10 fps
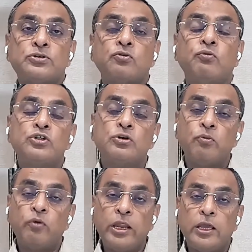So one should
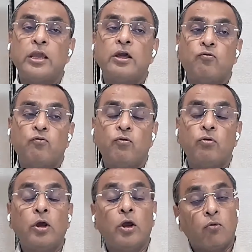be very careful
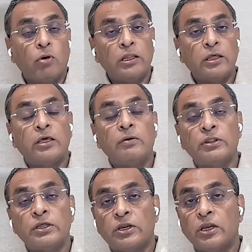while they giving
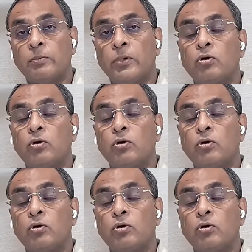the treatment,